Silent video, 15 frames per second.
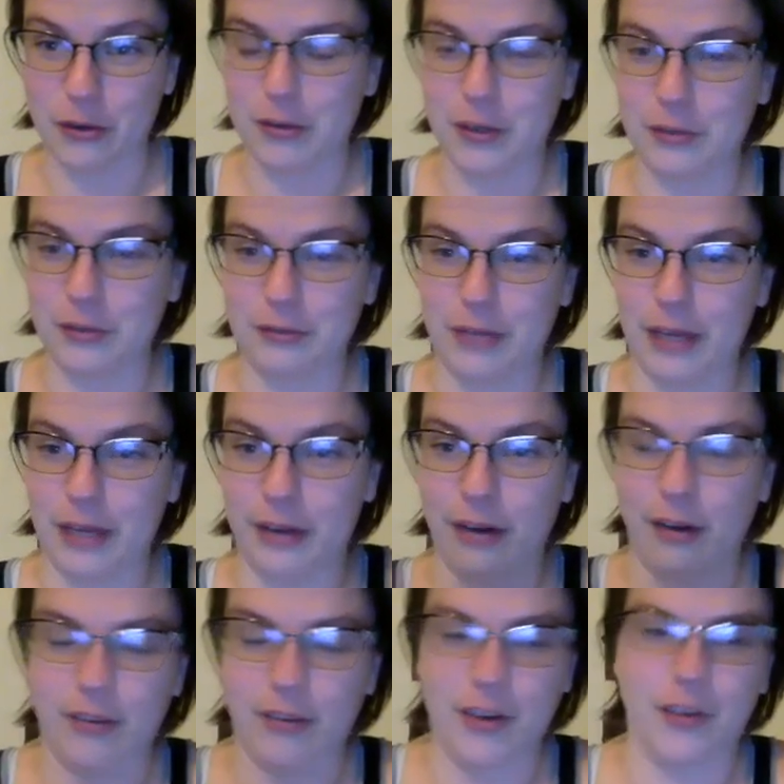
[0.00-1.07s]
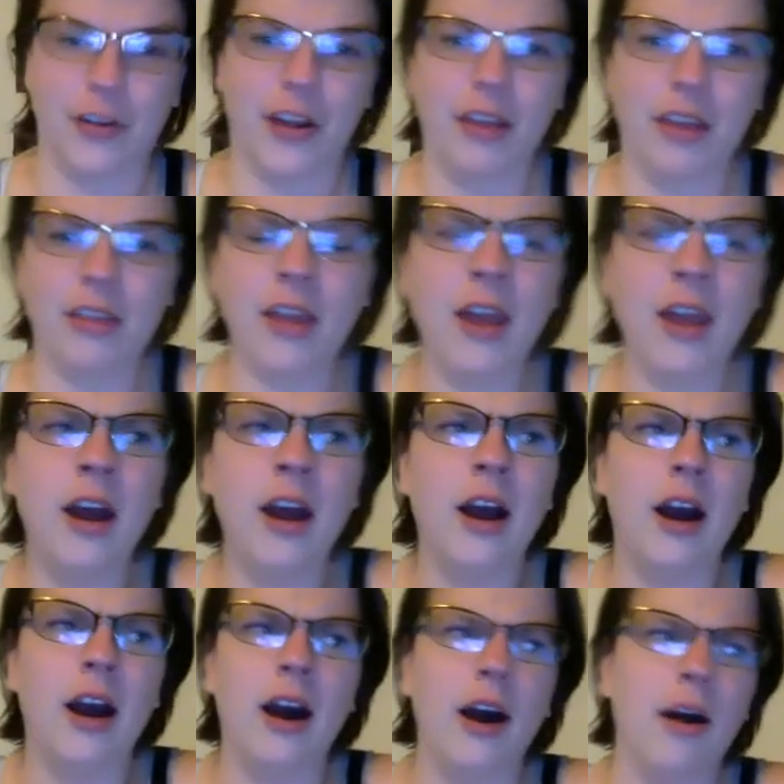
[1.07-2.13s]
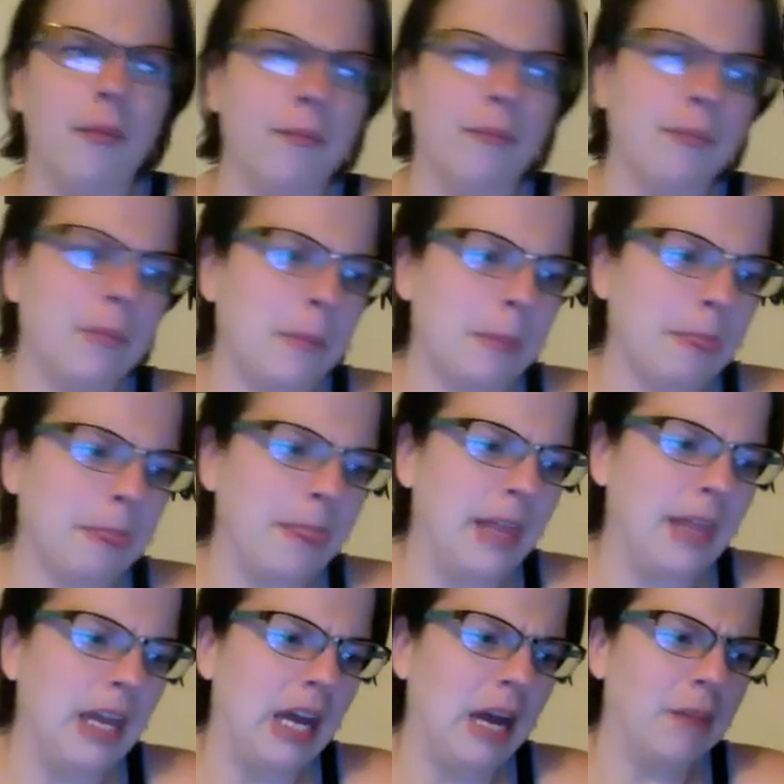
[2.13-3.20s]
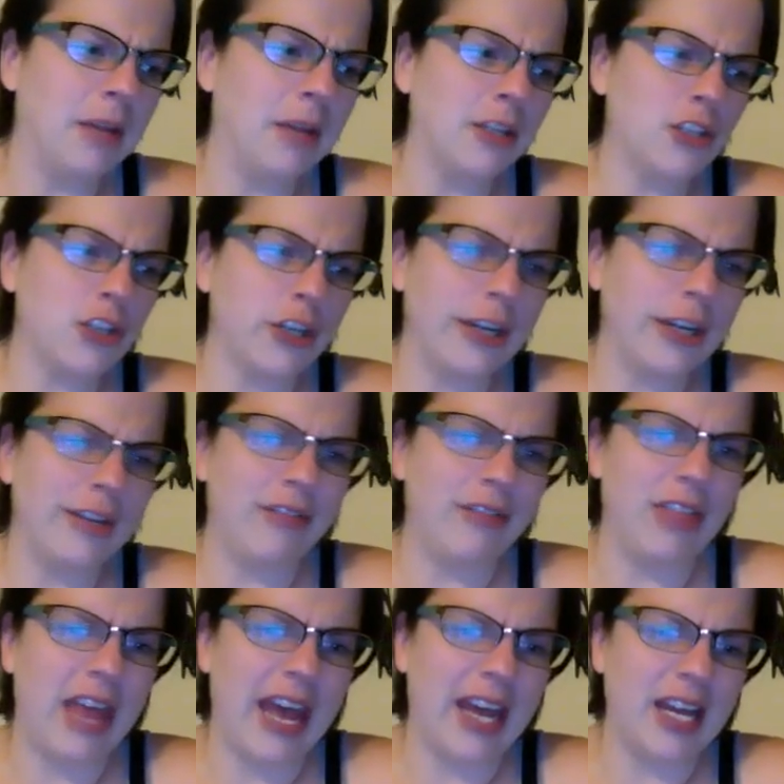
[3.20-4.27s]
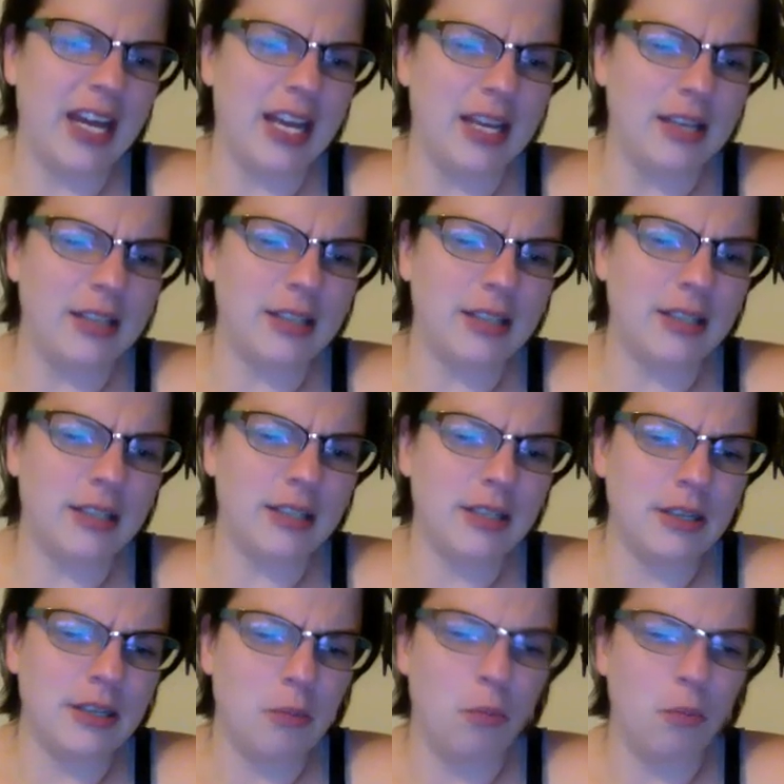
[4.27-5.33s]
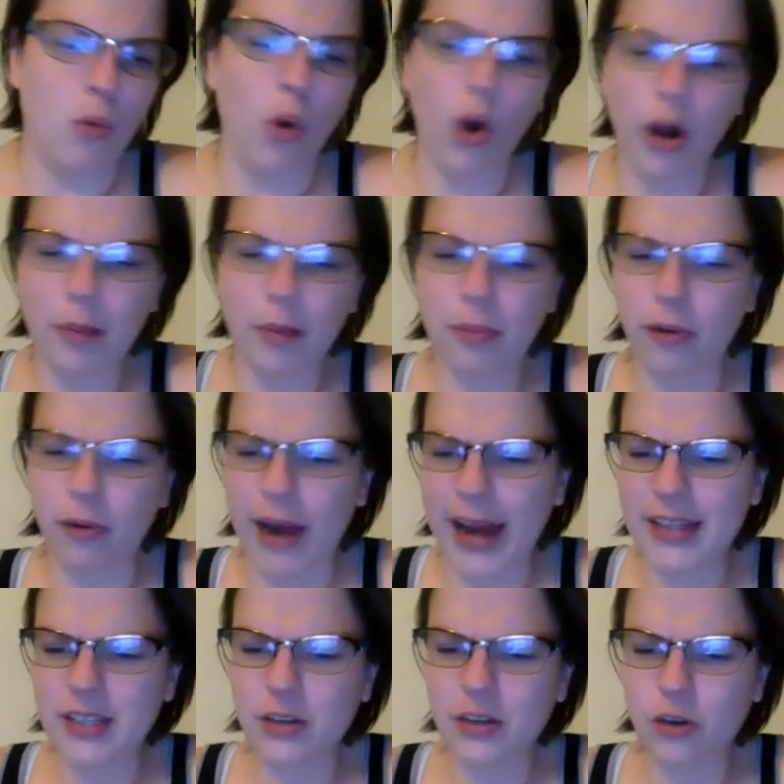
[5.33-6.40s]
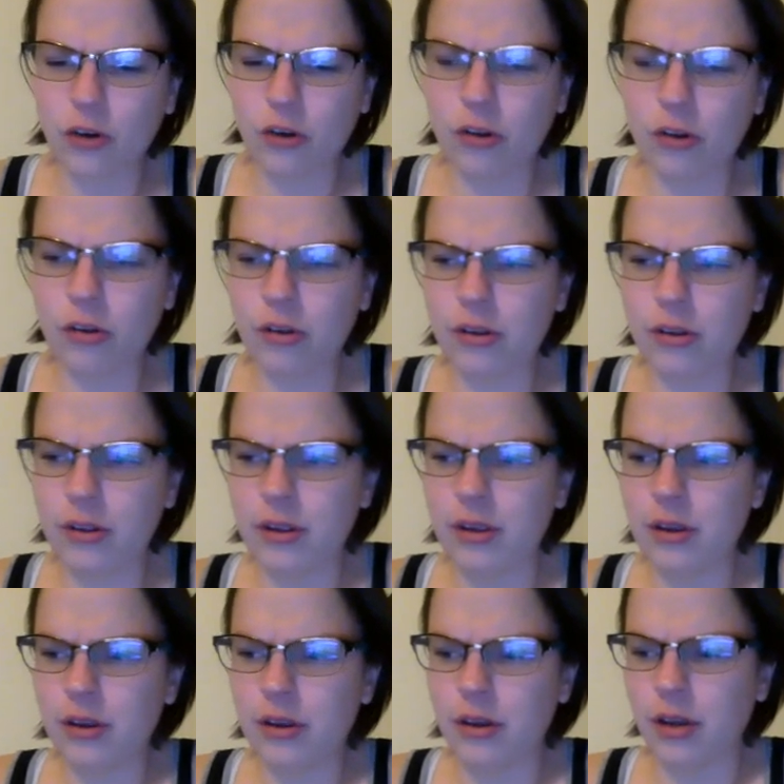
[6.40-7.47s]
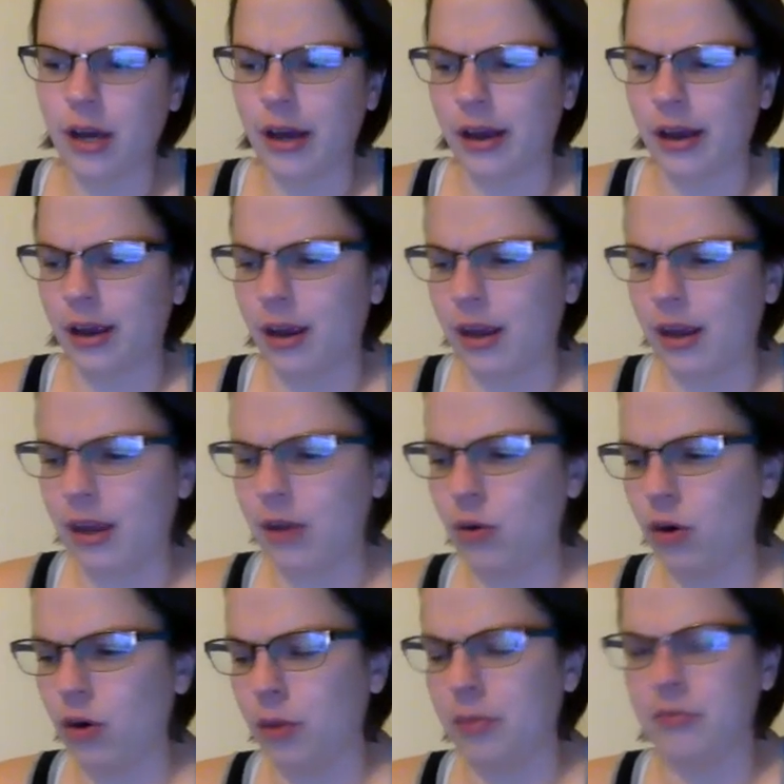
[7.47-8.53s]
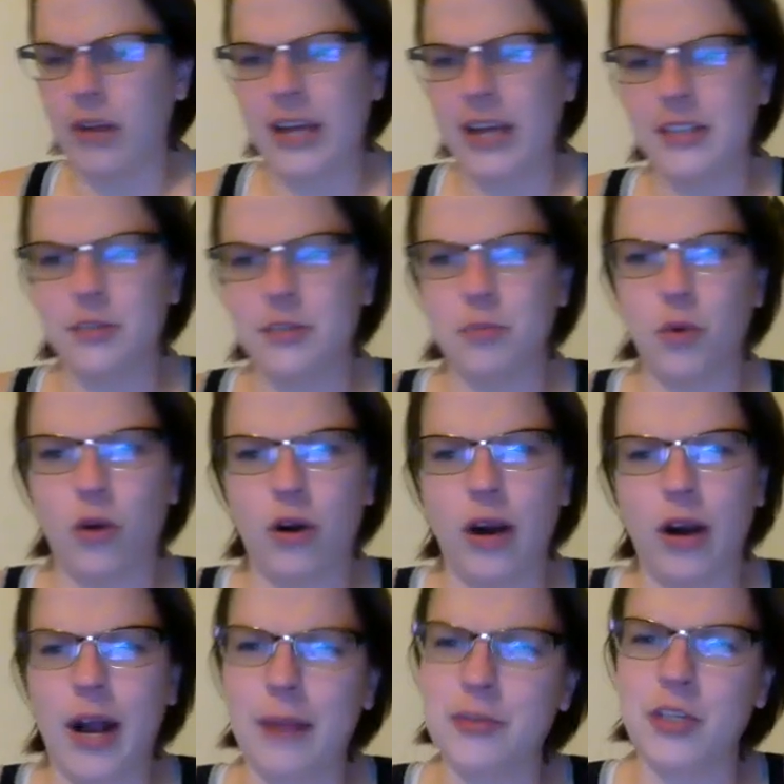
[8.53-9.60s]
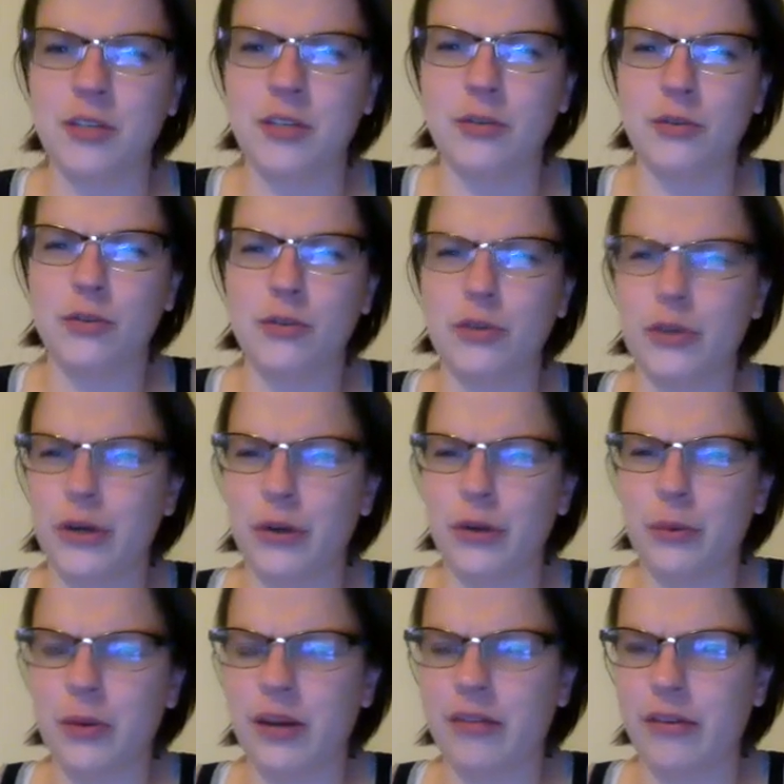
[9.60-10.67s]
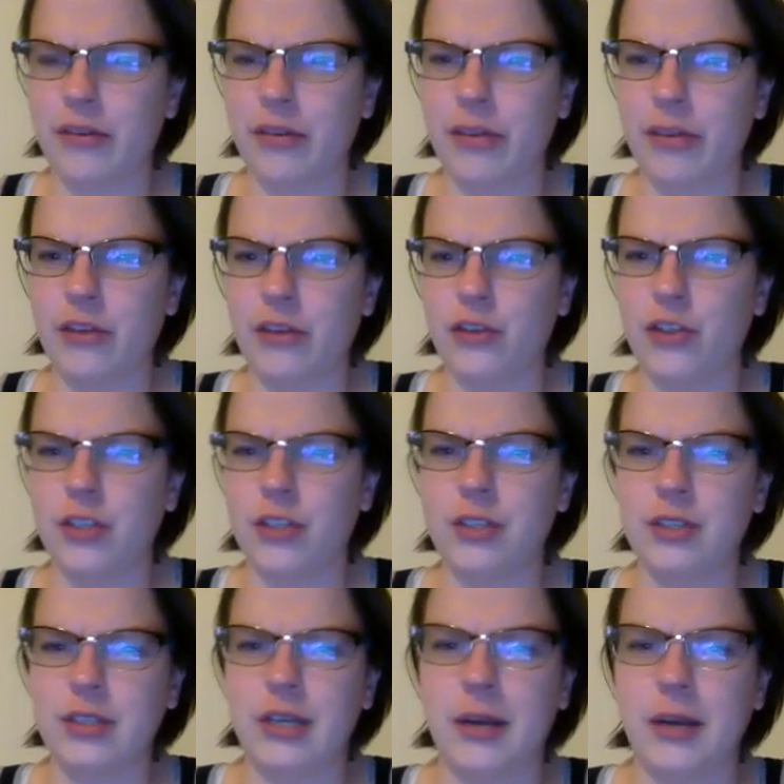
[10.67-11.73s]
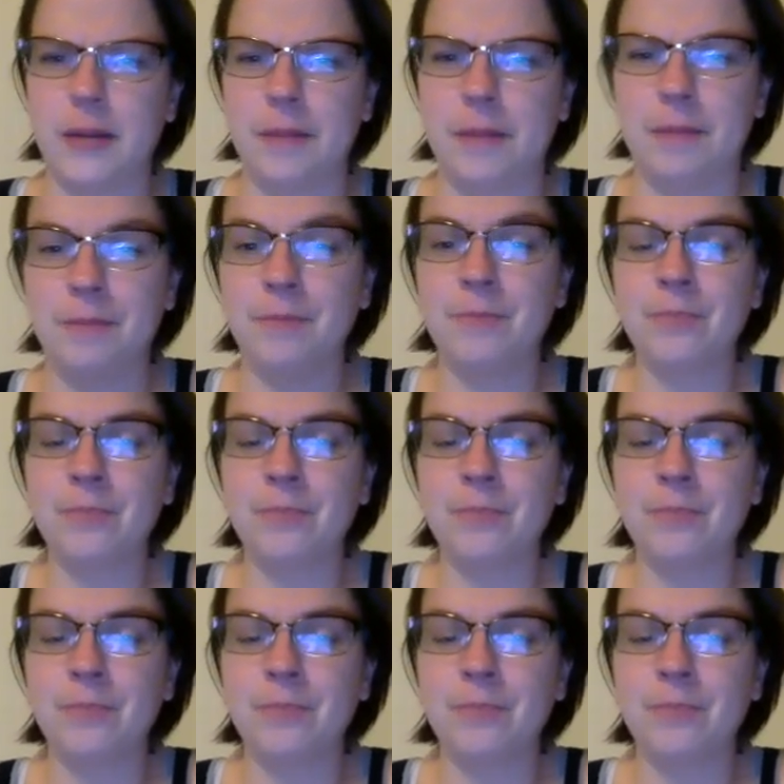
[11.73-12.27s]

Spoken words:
and an oven underneath. I'm not sure if that is more practical or provides more options or whatever than just having